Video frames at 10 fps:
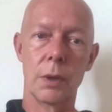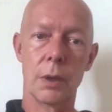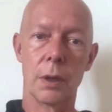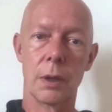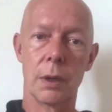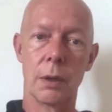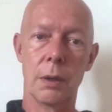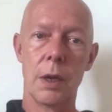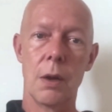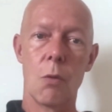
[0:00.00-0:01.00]

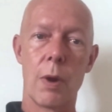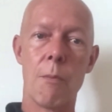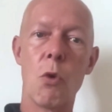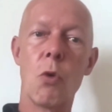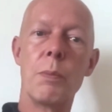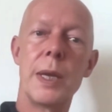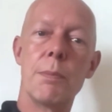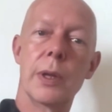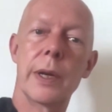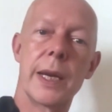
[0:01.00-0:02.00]
where more
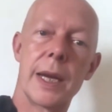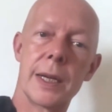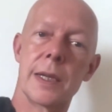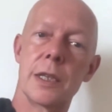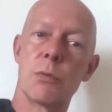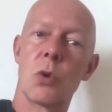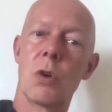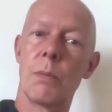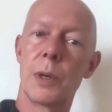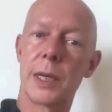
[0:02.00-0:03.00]
people can access more
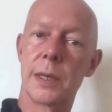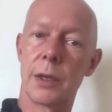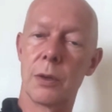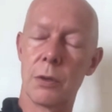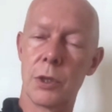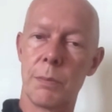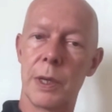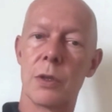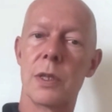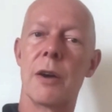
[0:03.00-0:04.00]
complex technology
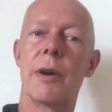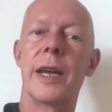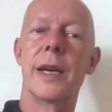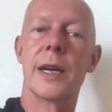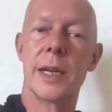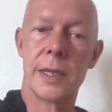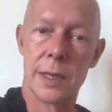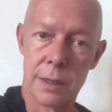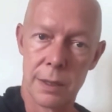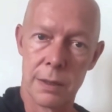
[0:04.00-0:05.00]
because they are AI
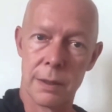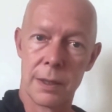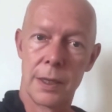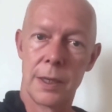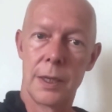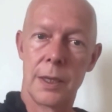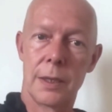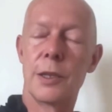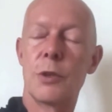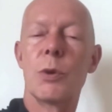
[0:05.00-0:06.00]
assisted.
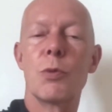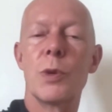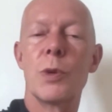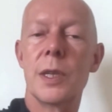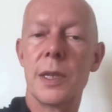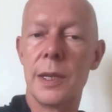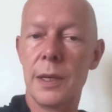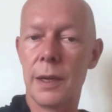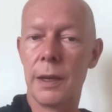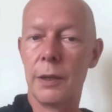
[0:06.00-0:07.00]
This is what we
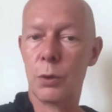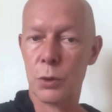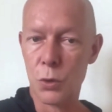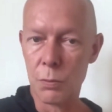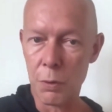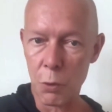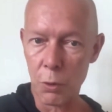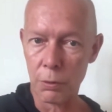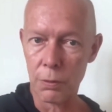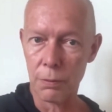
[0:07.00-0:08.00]
see in the consumer
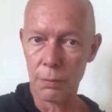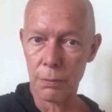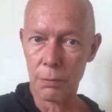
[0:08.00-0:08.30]
world,